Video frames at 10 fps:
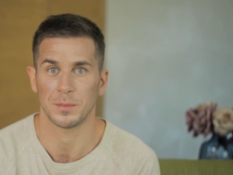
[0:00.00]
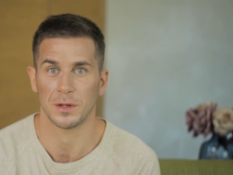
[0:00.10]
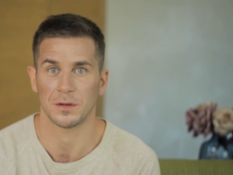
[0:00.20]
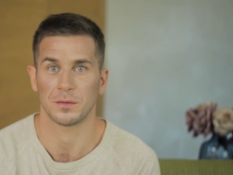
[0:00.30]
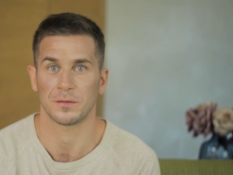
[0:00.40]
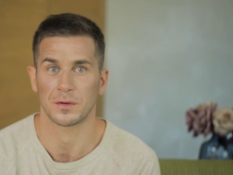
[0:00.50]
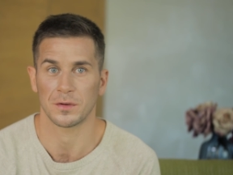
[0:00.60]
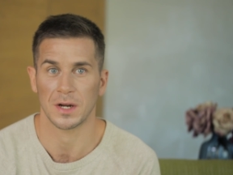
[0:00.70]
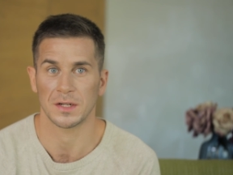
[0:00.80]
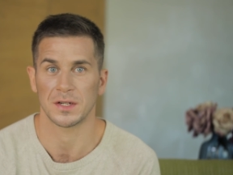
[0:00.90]
birth with
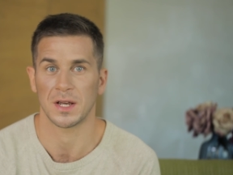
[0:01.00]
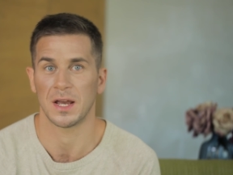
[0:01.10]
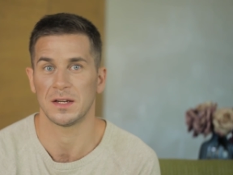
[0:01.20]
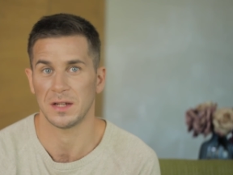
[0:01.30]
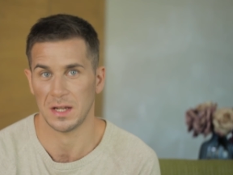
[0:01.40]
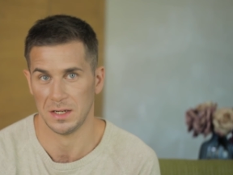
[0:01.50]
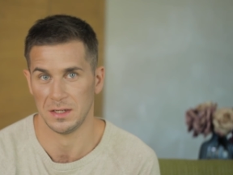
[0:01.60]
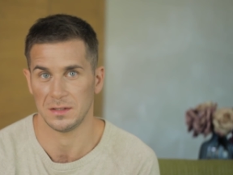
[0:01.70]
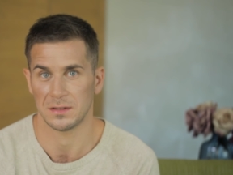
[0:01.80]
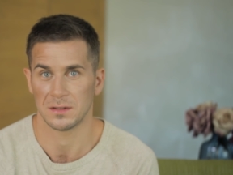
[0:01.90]
grace and
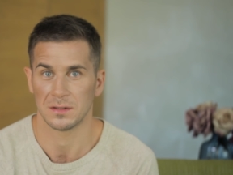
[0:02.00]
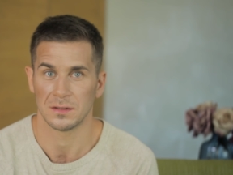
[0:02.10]
ease.